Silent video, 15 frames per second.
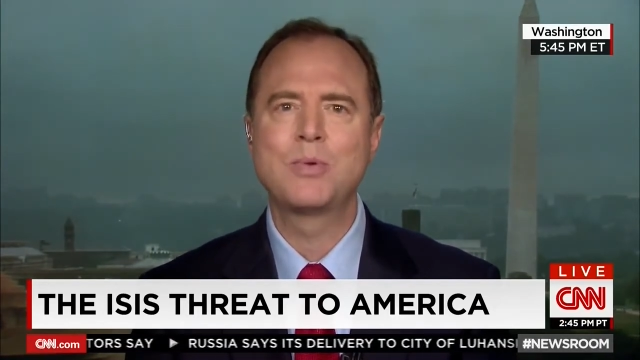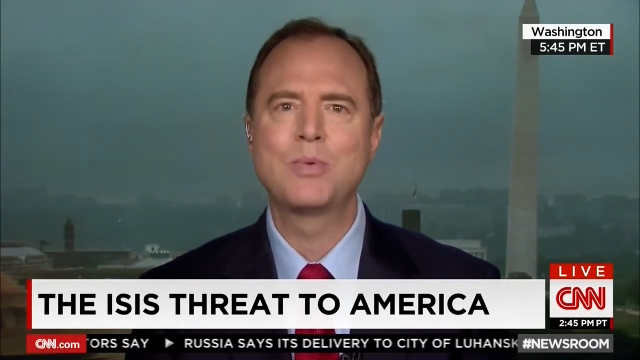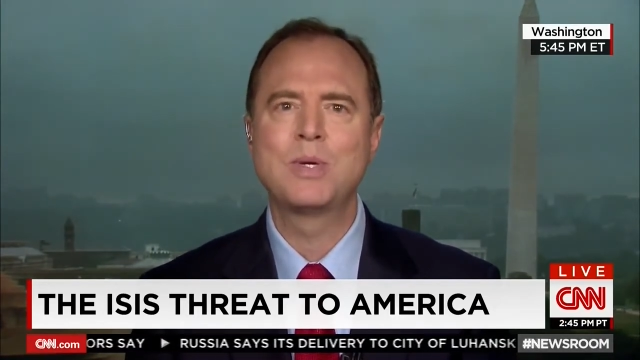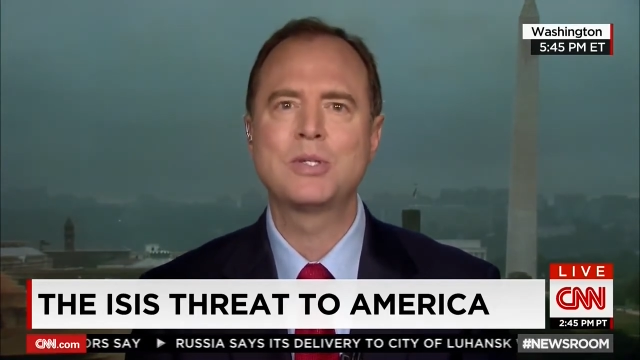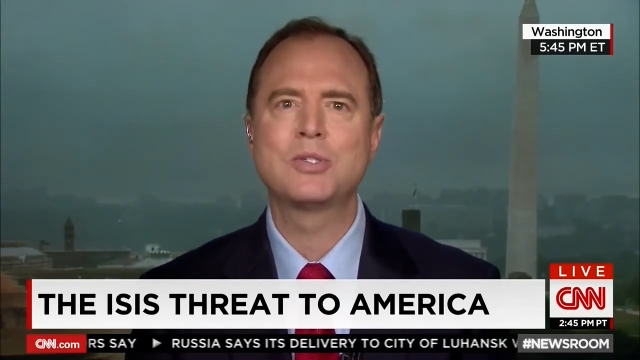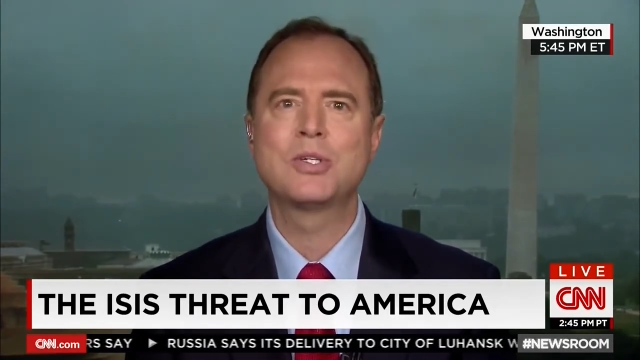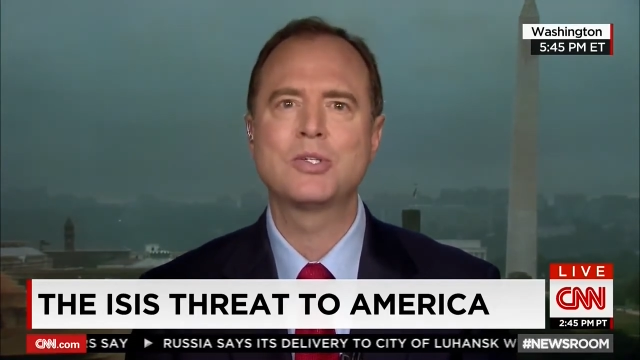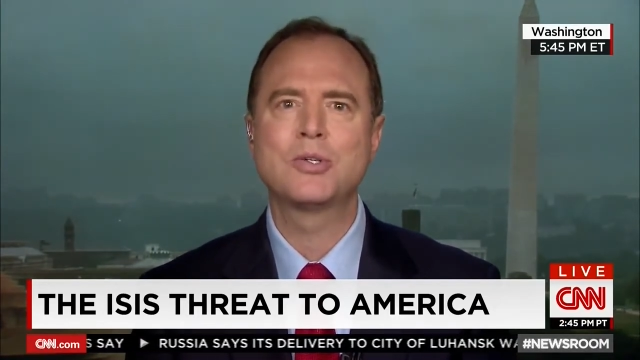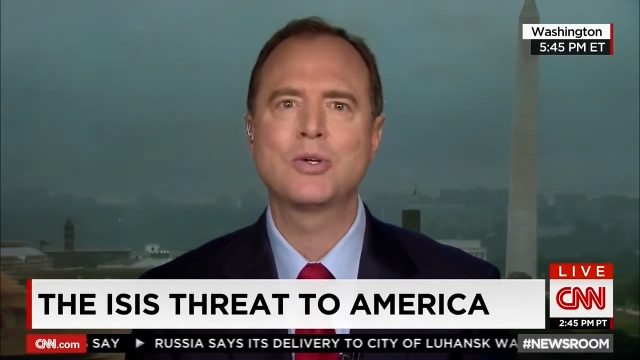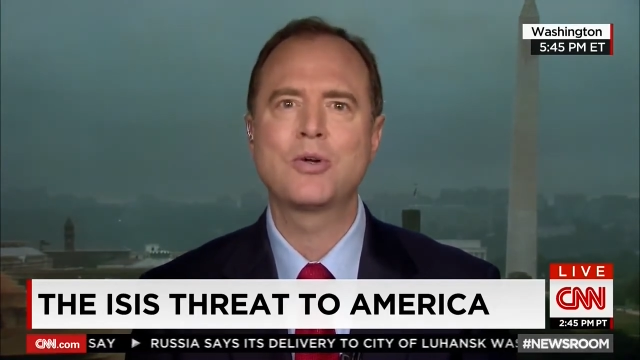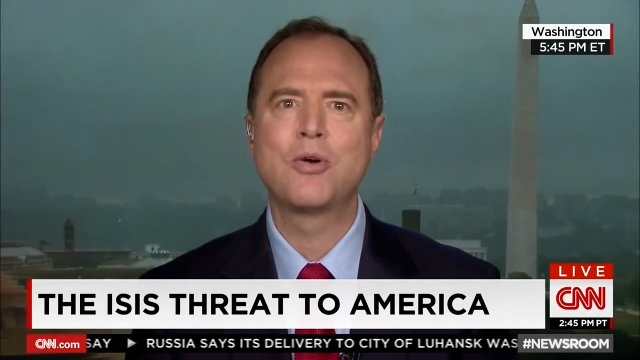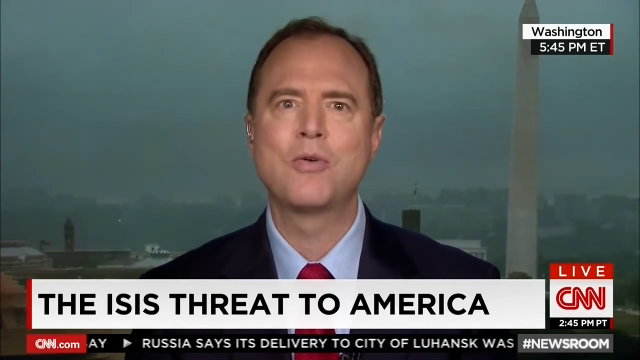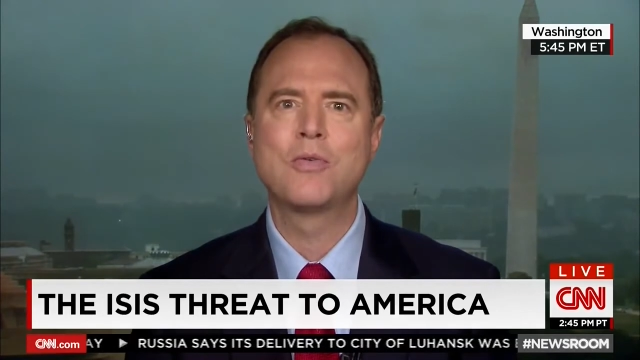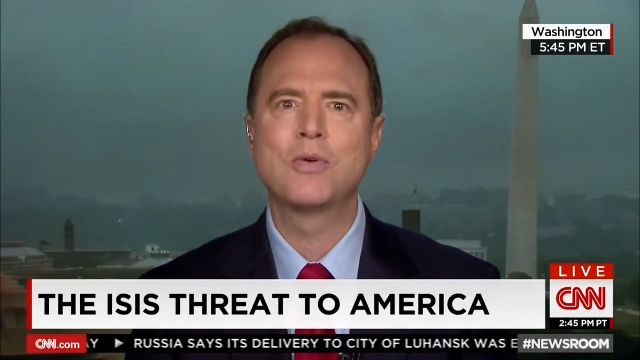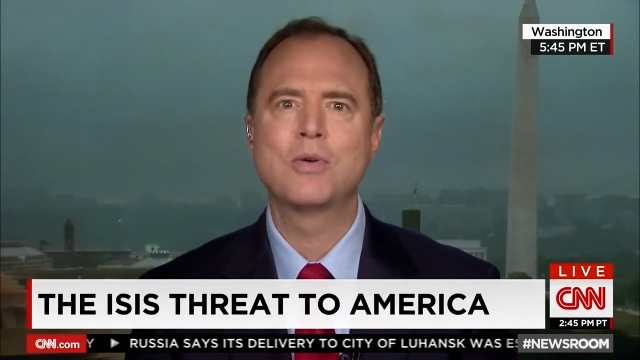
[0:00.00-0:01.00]
with which it
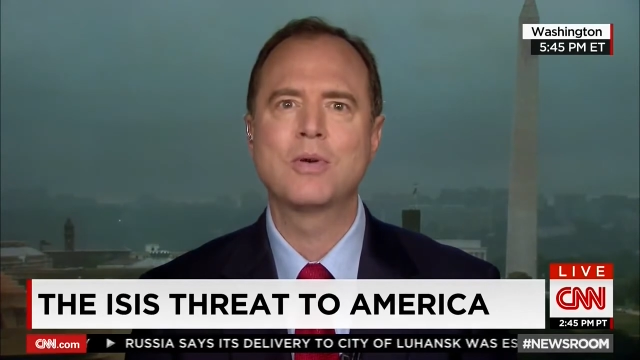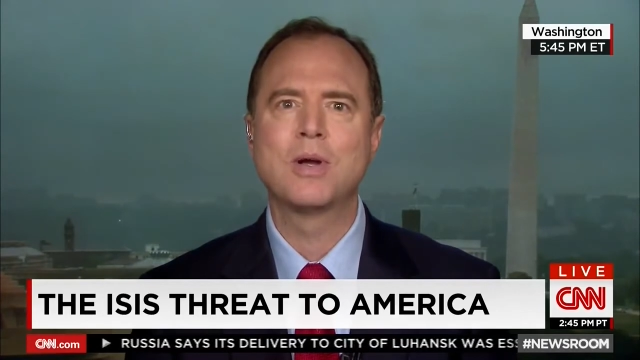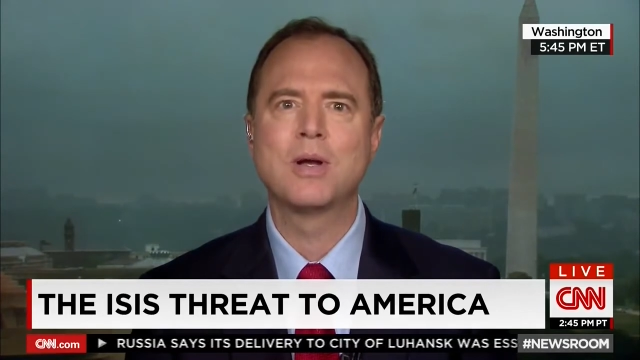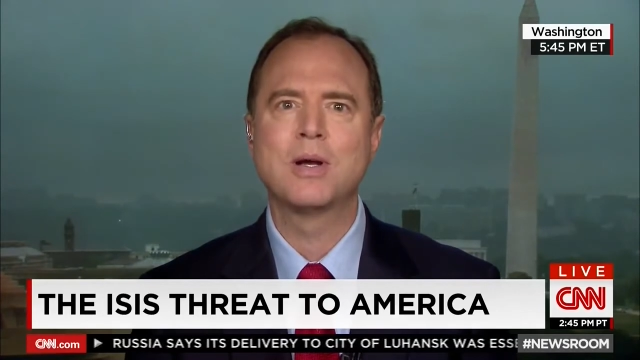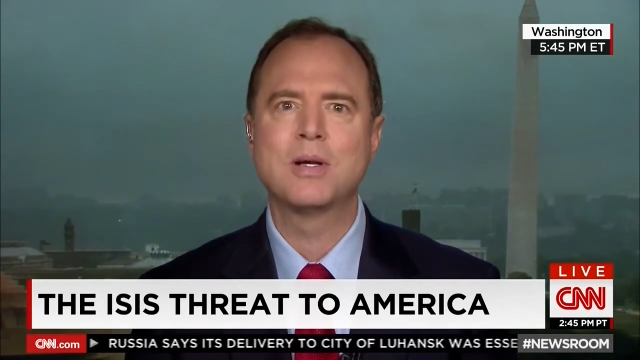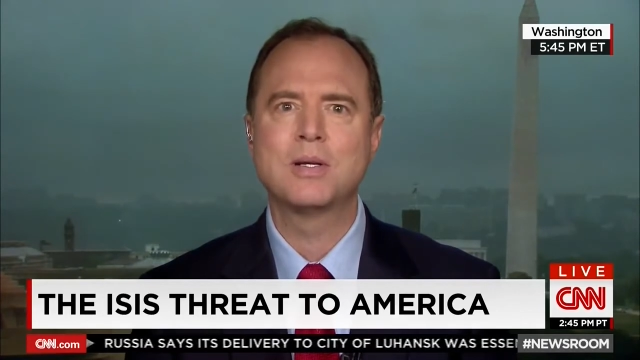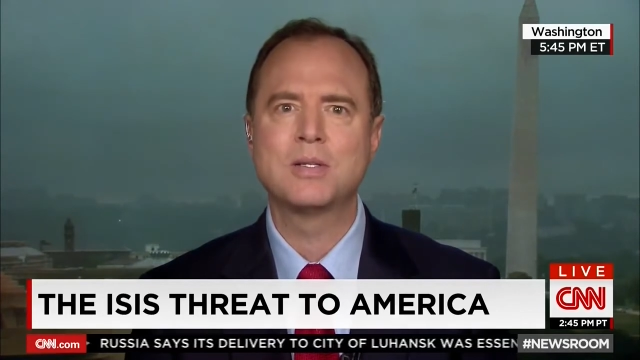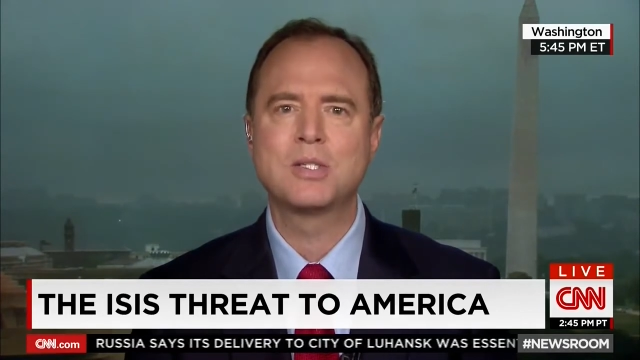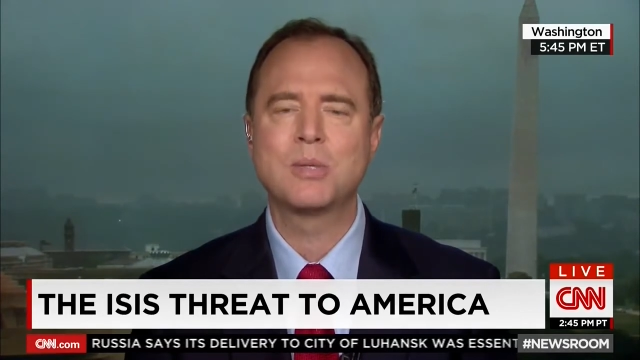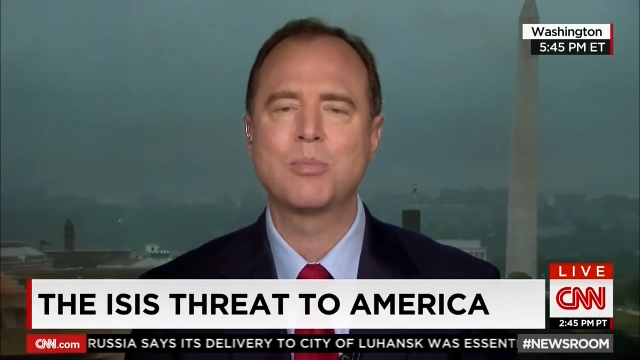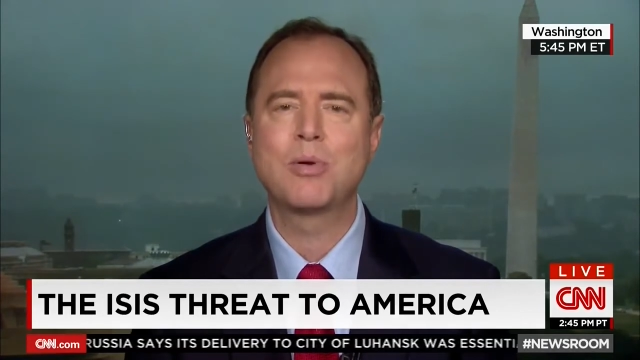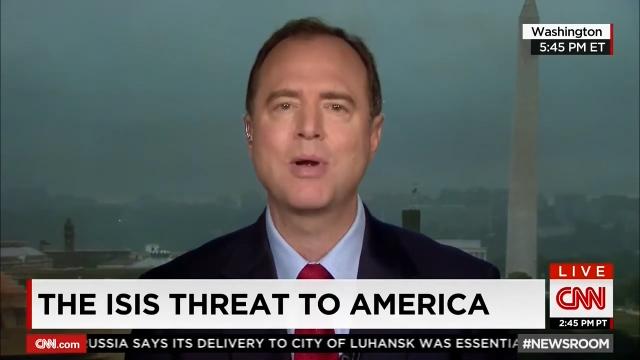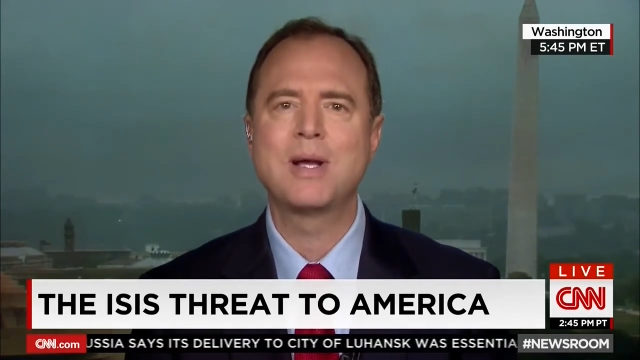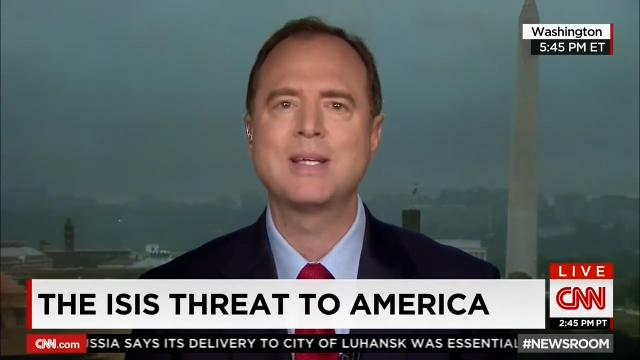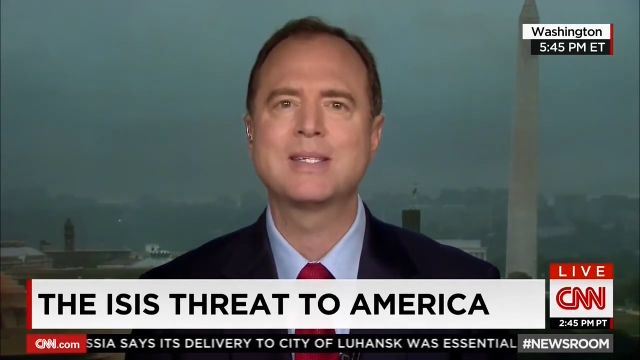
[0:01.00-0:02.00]
took over
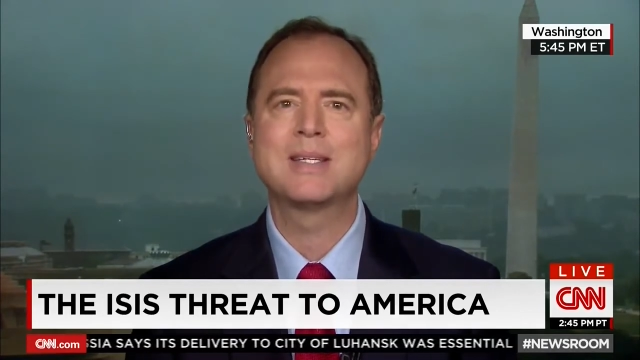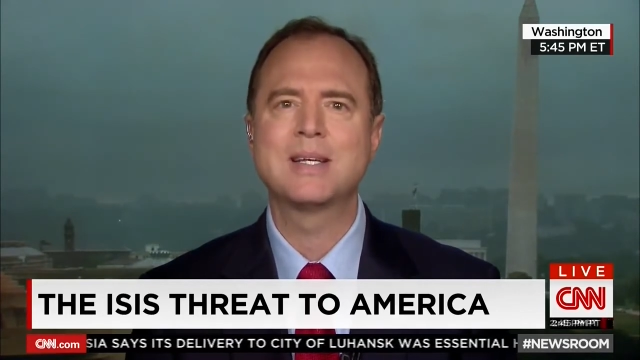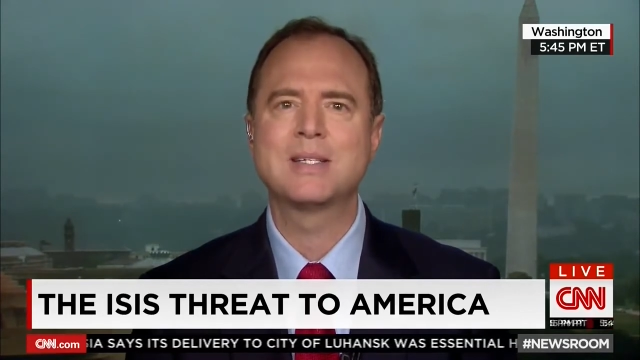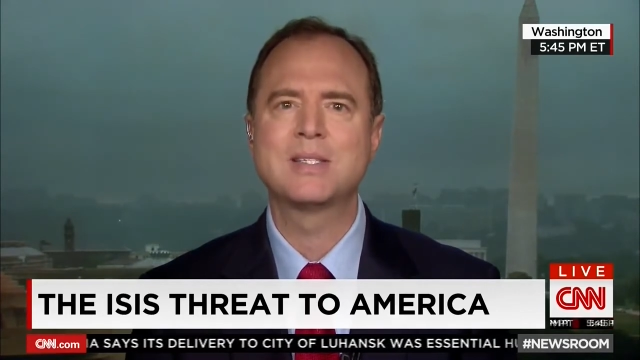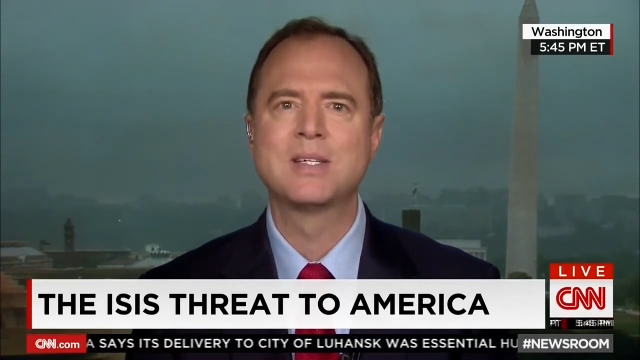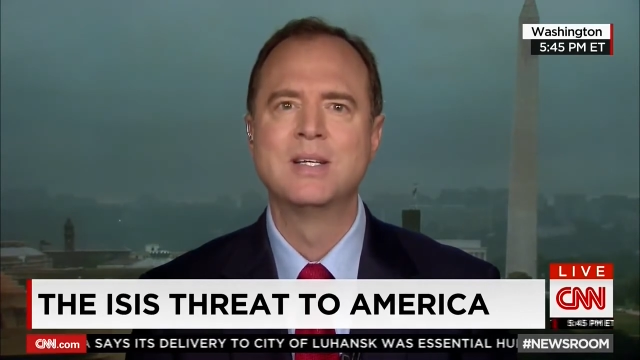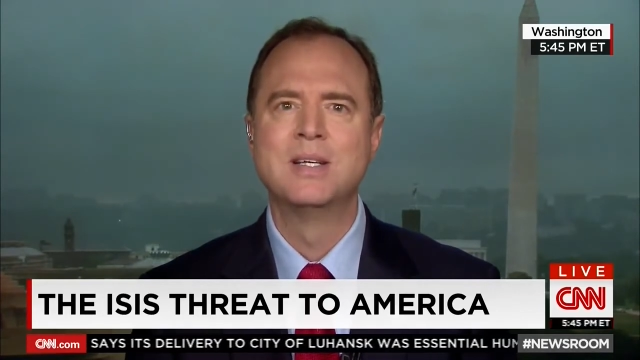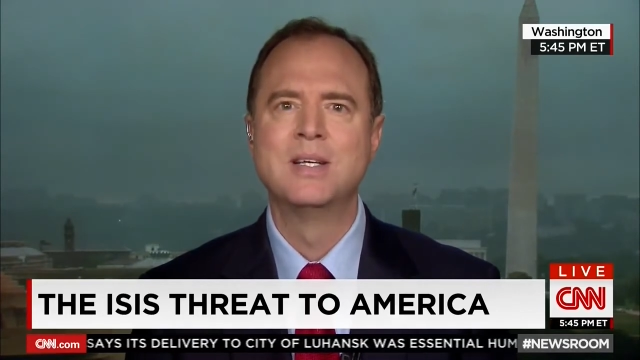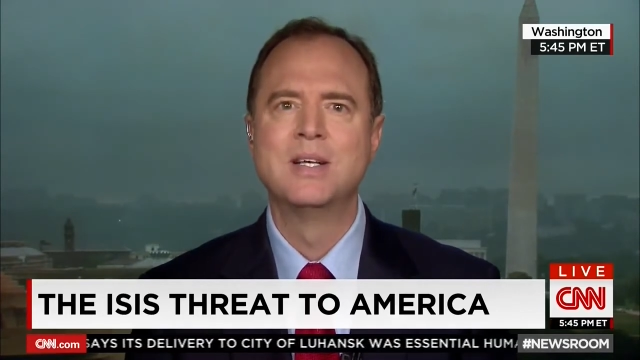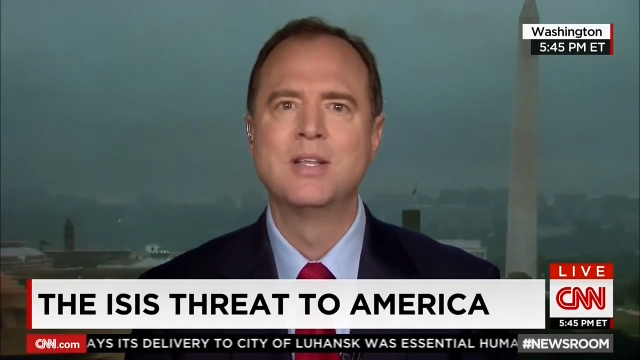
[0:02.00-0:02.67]
surprised us.